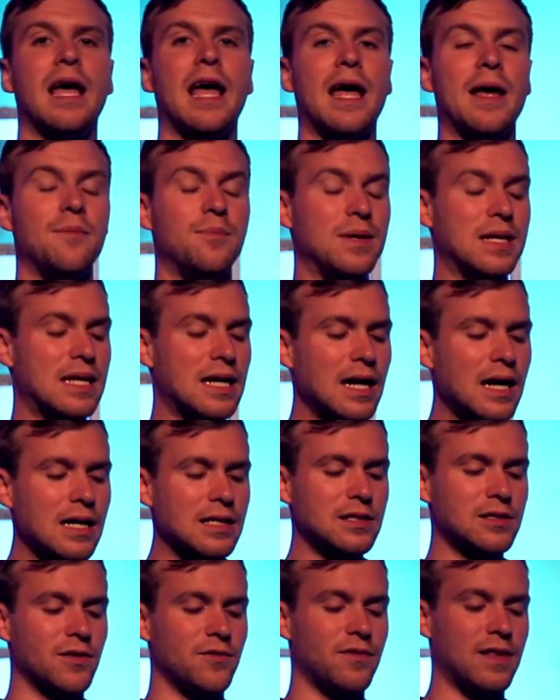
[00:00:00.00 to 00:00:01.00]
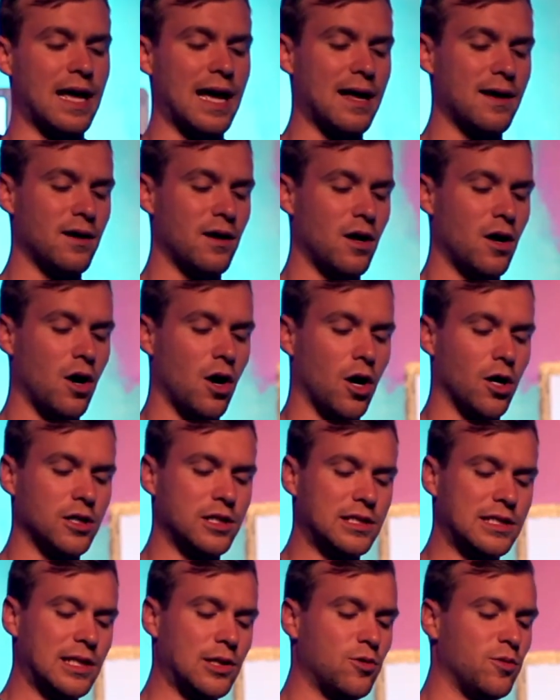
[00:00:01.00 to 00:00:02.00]
and because of that, our
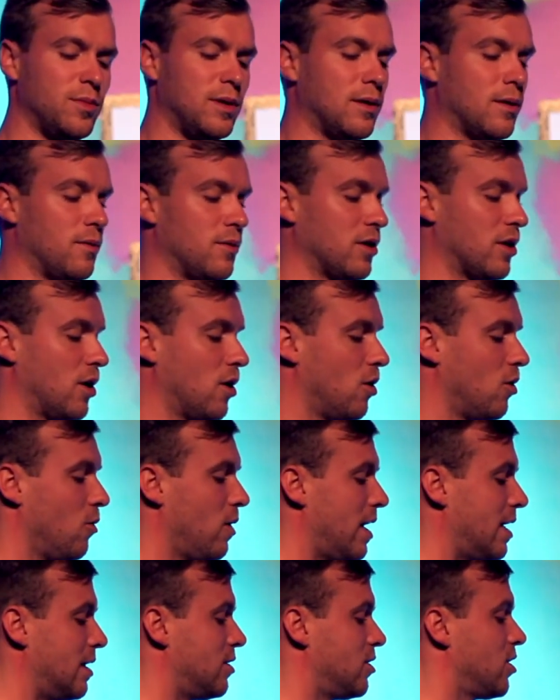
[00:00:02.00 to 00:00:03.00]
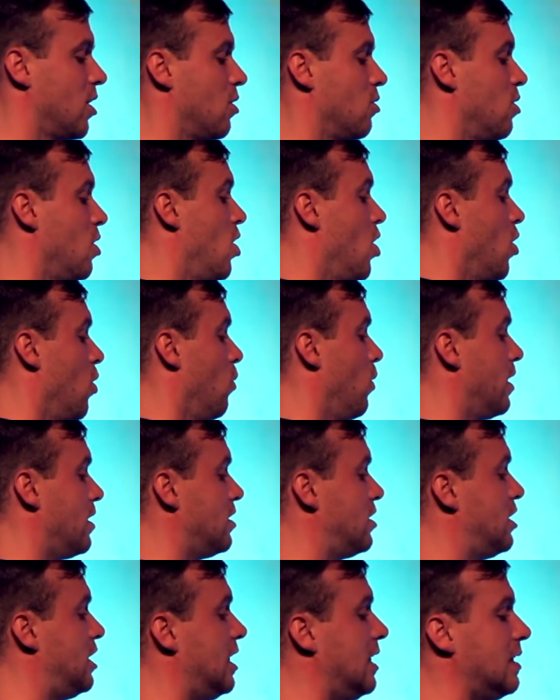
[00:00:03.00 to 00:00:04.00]
sin would be able to go away. So
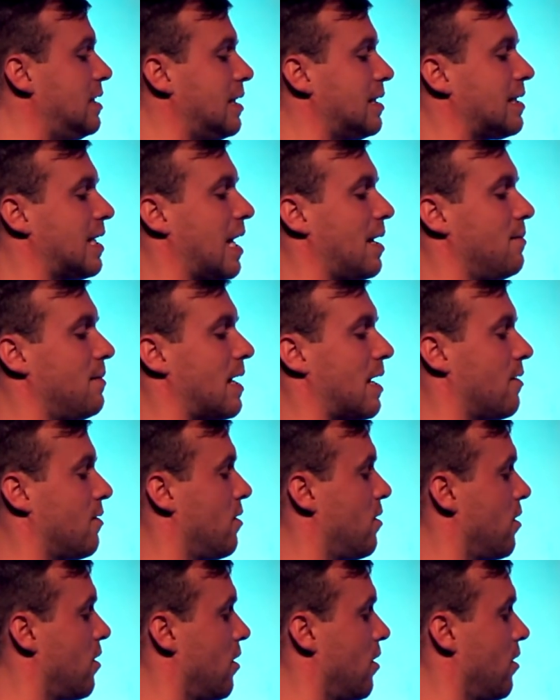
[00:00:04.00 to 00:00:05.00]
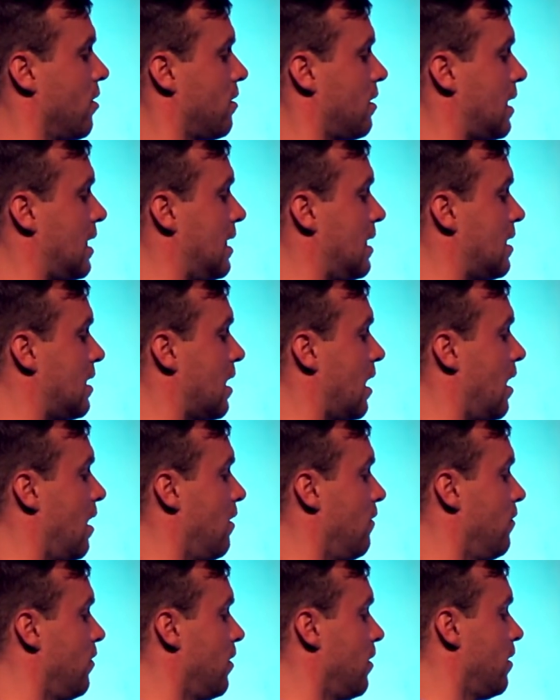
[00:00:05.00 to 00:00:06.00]
when Jesus came down to earth, he
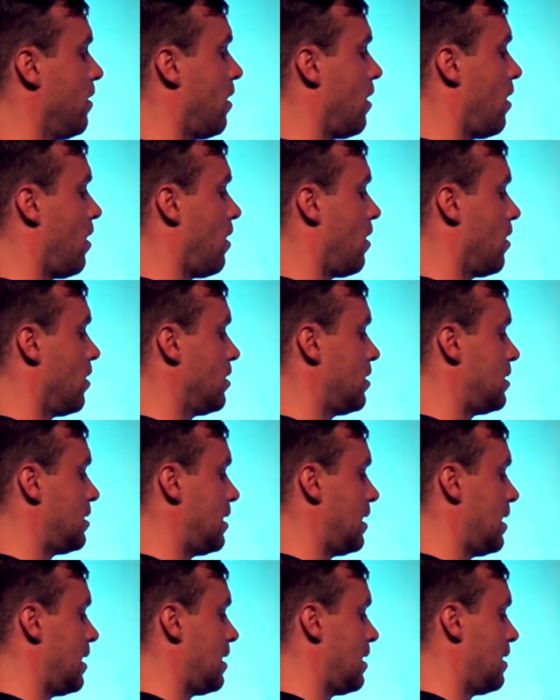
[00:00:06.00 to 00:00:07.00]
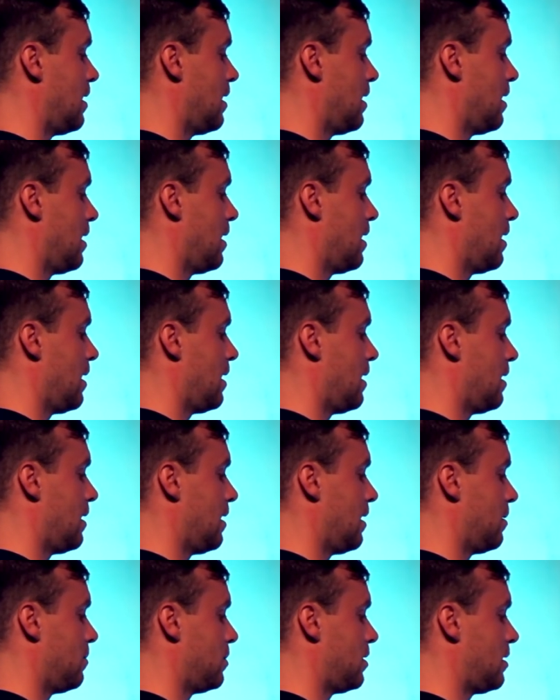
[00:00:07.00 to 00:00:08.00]
covered our sin in
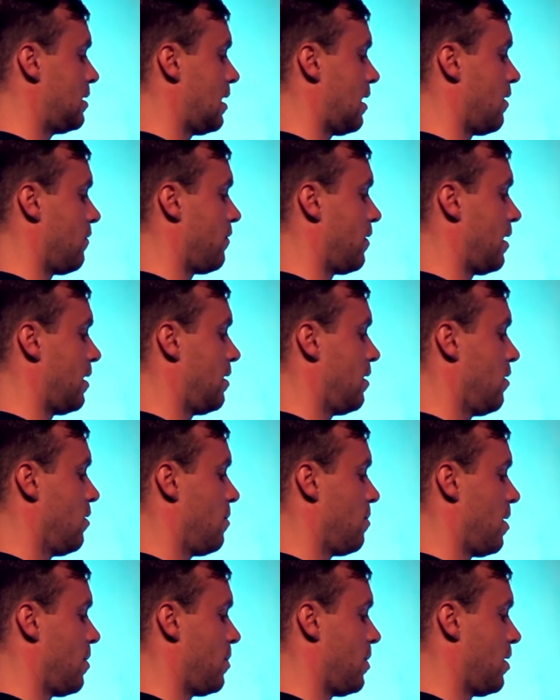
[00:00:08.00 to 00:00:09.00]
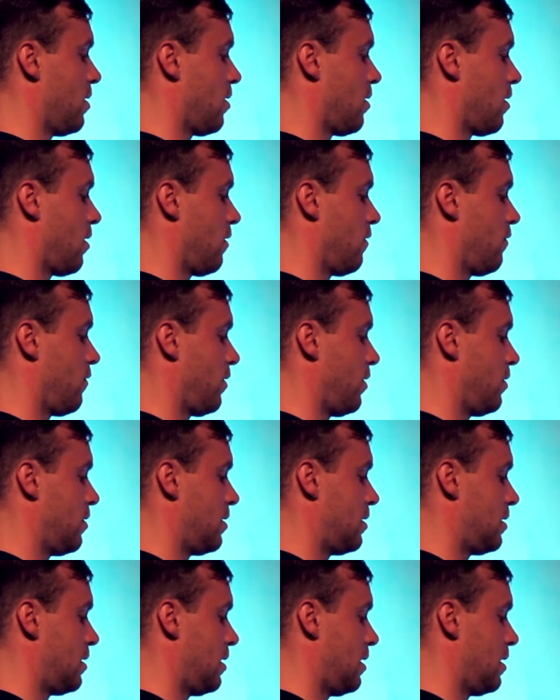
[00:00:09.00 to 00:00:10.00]
himself. And I know it might be hard for you
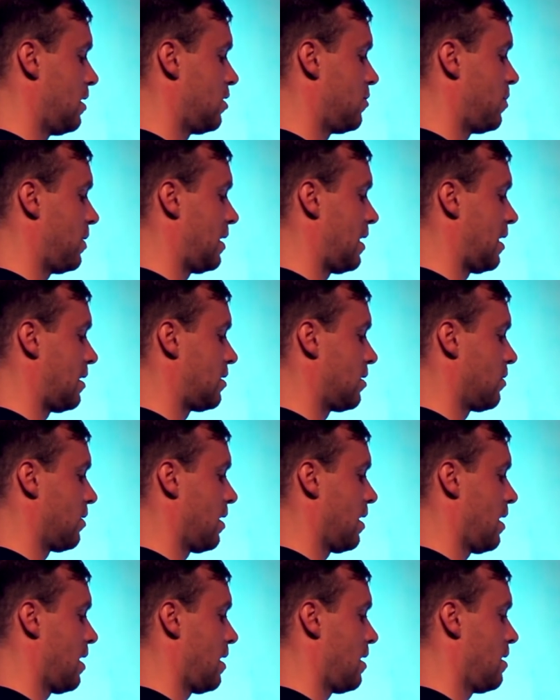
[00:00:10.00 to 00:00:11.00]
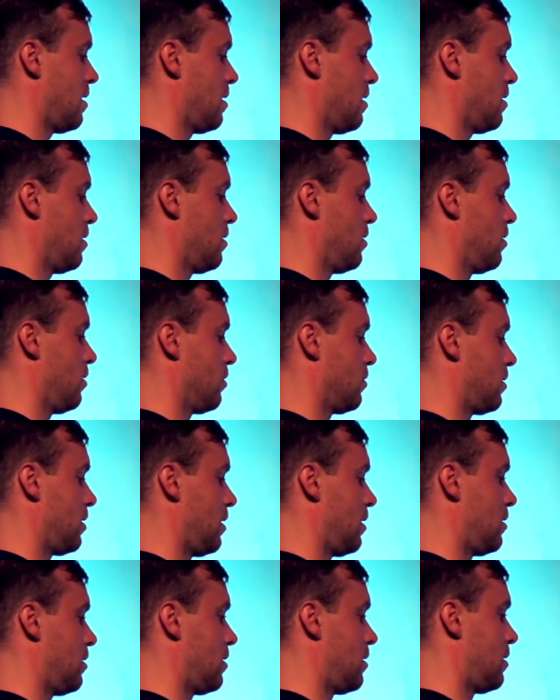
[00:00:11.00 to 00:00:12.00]
to see this, but that's okay. You'll see
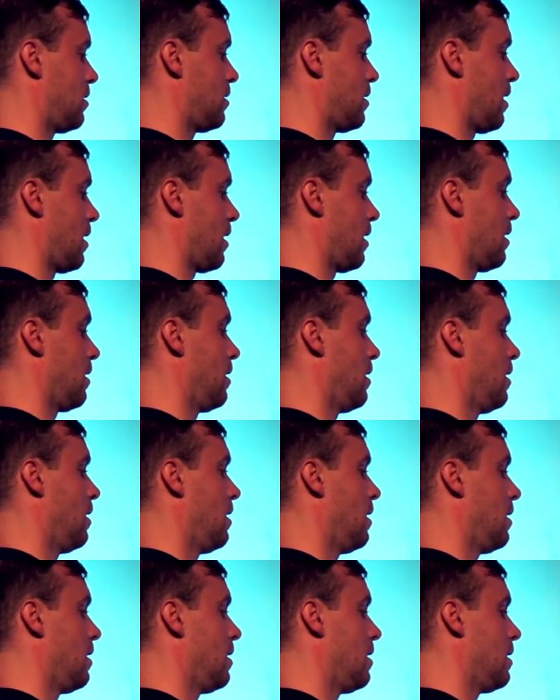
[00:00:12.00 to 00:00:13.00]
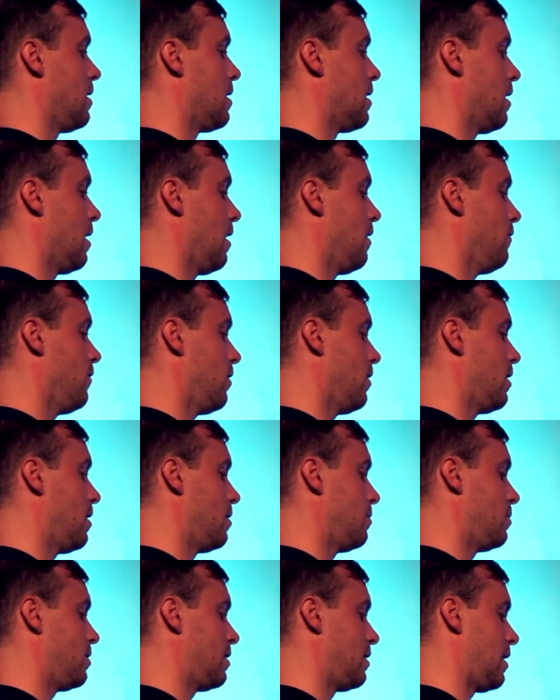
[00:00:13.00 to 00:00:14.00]
it in just a second. He covered
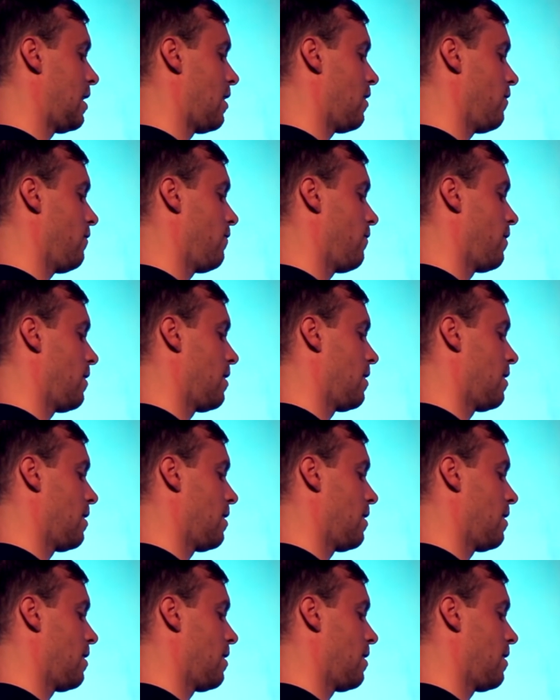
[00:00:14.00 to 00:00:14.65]
himself